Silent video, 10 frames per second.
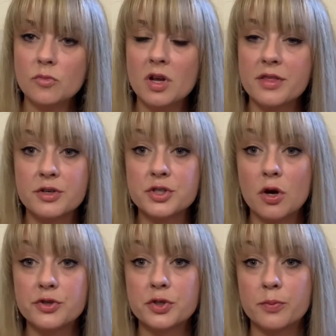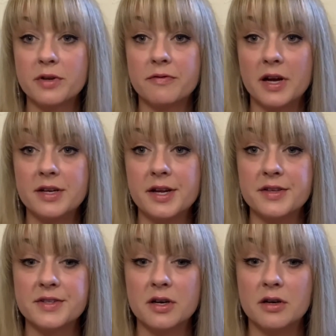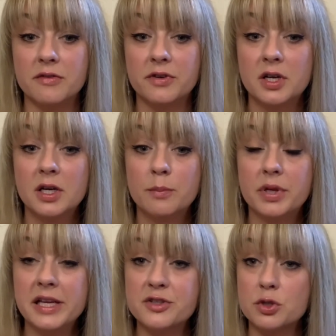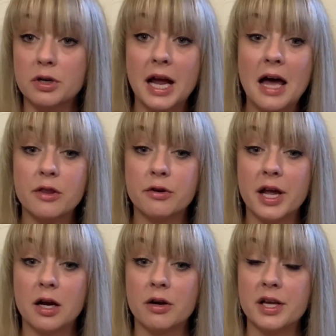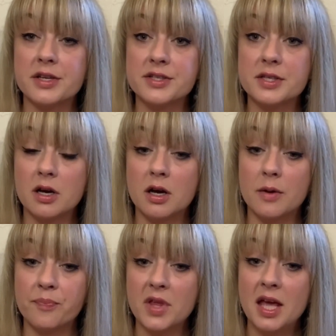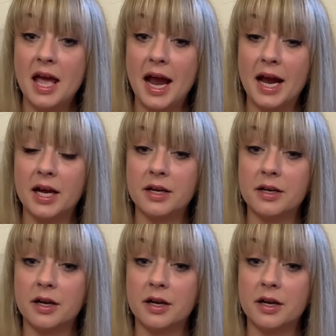There's also been findings of pleats or gathered areas, and